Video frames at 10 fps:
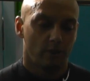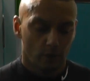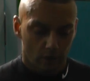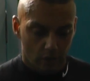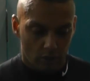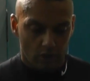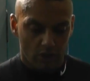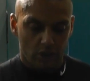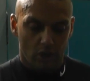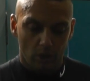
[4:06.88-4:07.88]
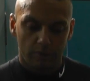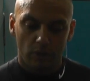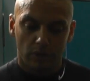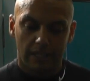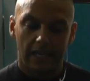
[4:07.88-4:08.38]
you look across the whole of
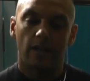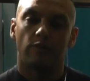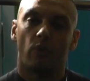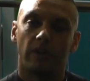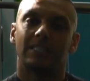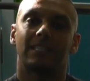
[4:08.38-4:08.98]
your diet of what you're